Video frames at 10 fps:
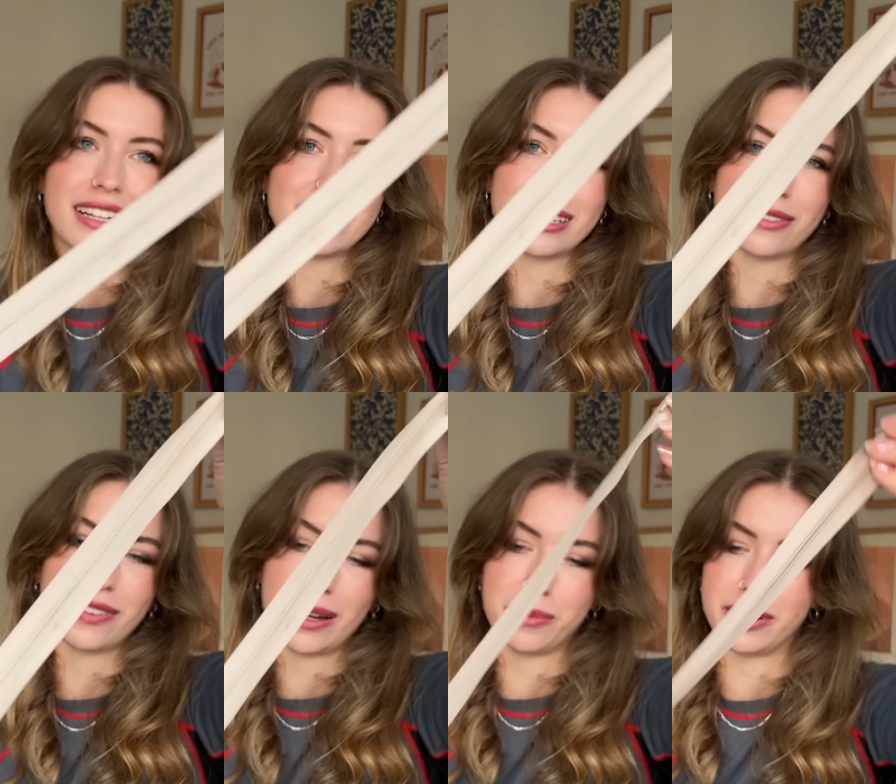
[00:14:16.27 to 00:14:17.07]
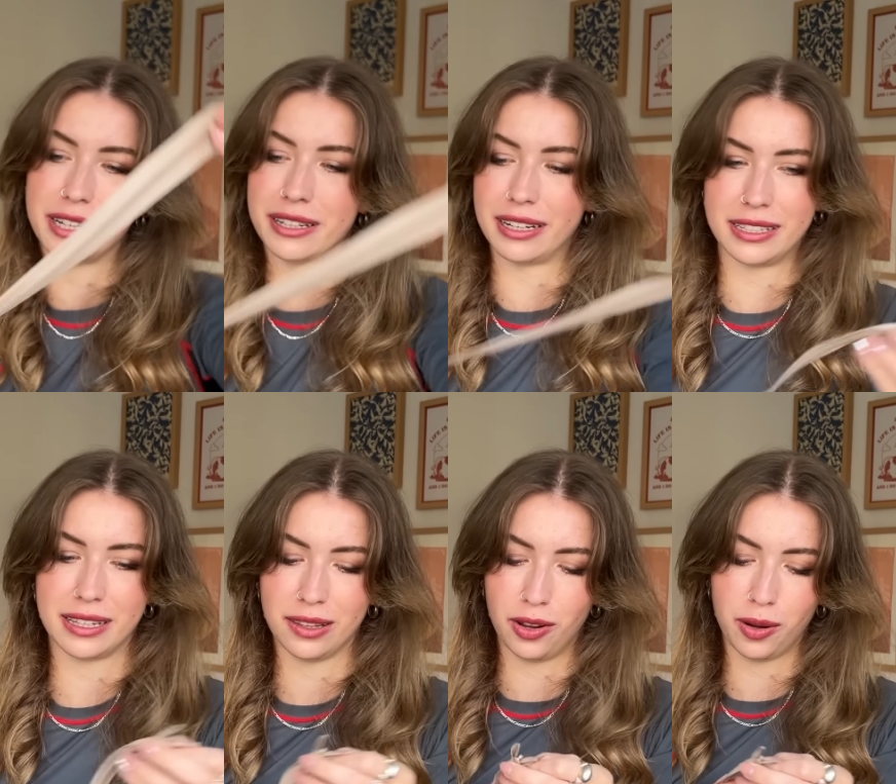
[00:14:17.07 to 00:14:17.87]
to the fabric. It's a
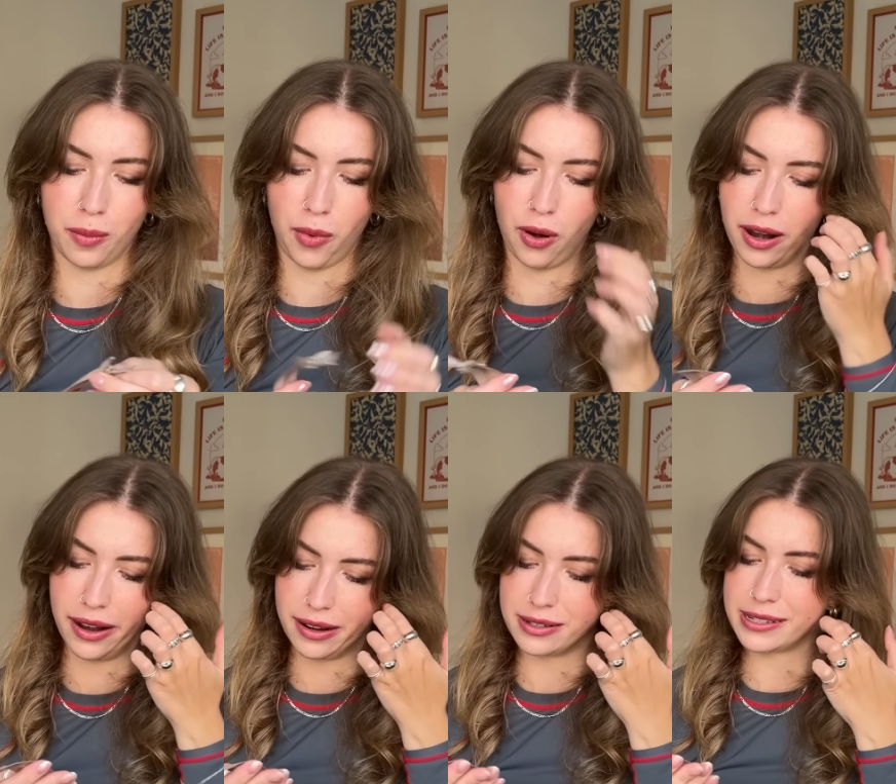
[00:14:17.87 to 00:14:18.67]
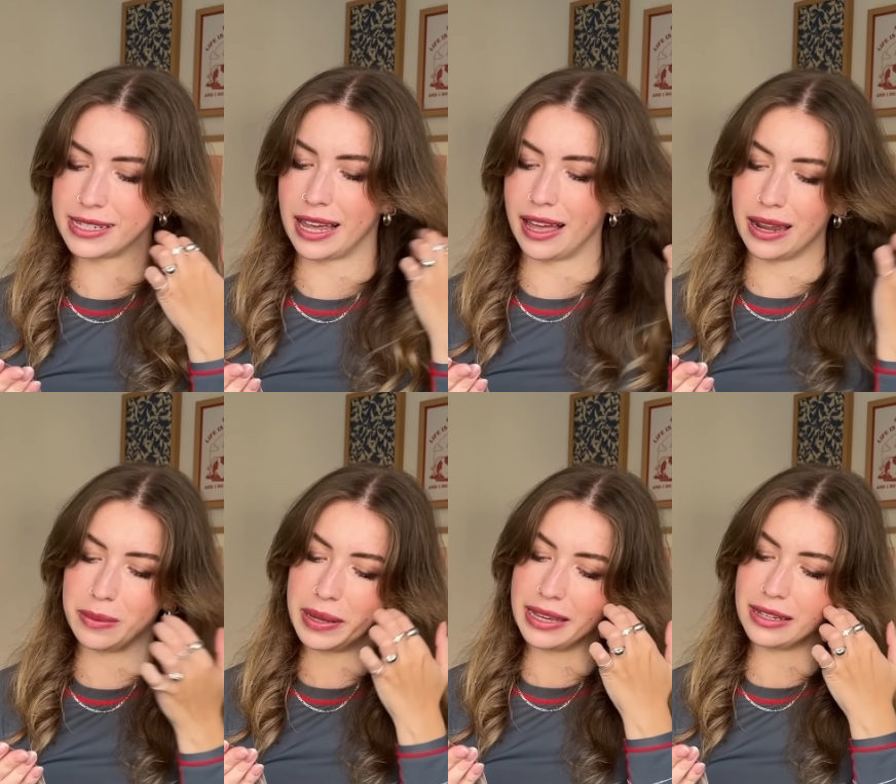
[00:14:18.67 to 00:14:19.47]
lot more tan
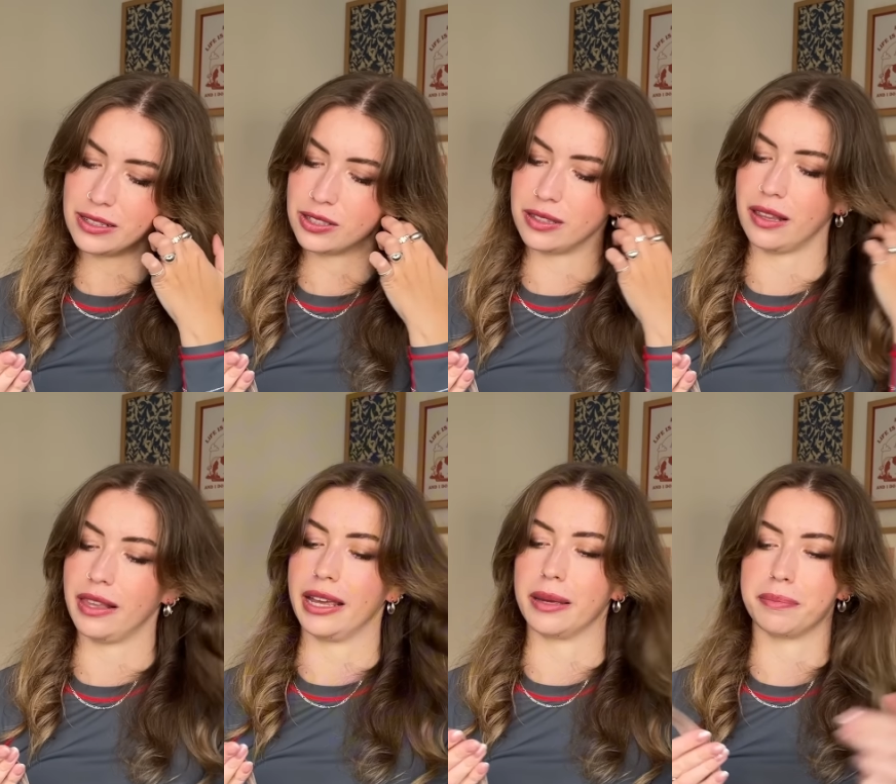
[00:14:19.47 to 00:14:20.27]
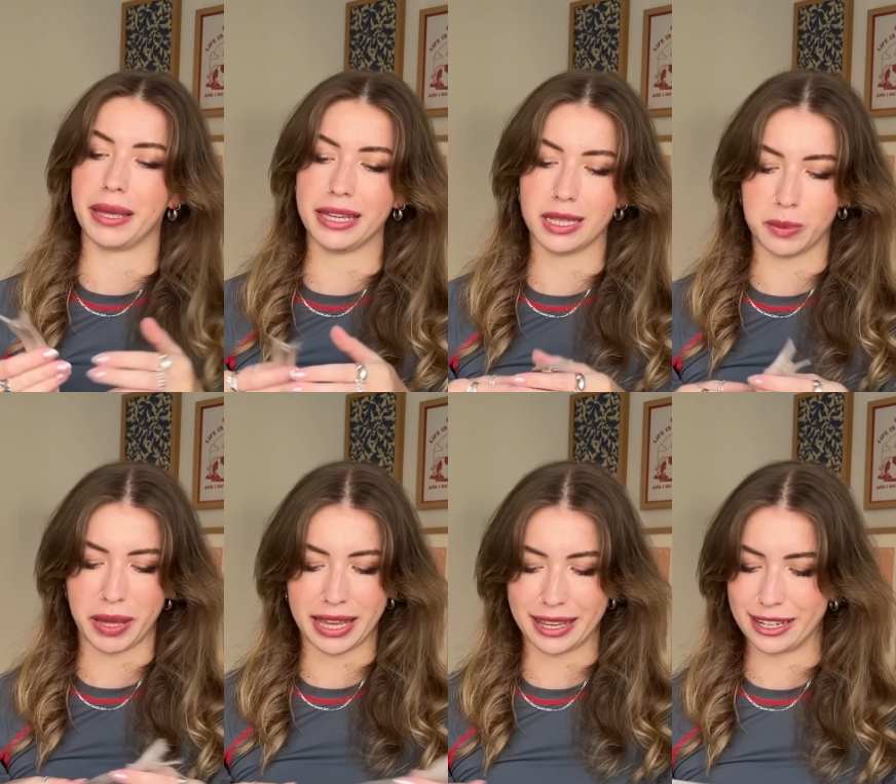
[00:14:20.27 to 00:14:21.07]
beige than like pink
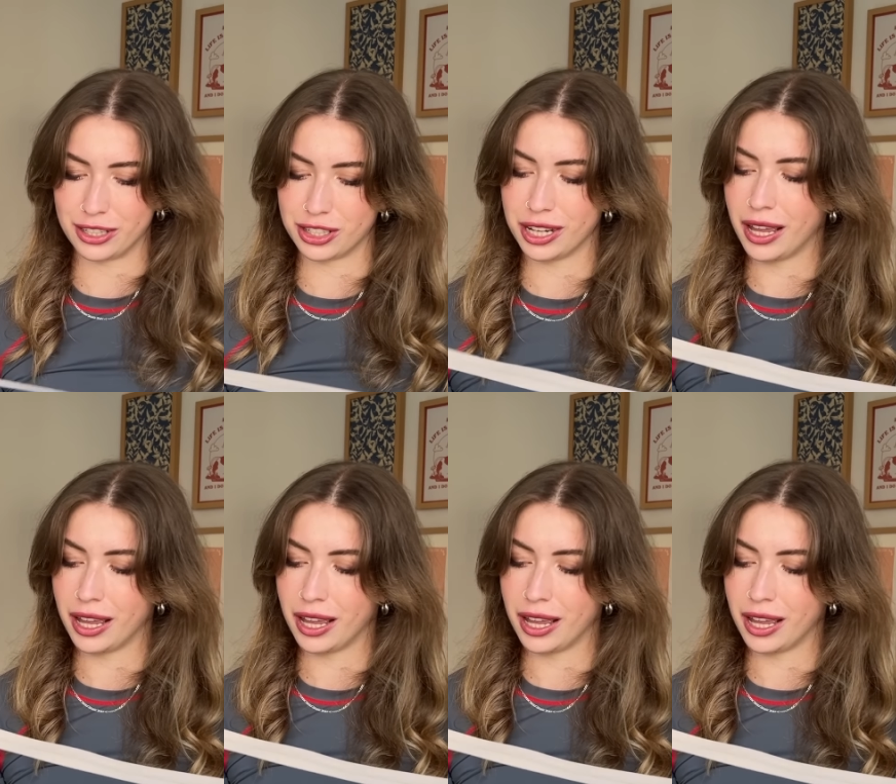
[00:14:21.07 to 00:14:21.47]
beige,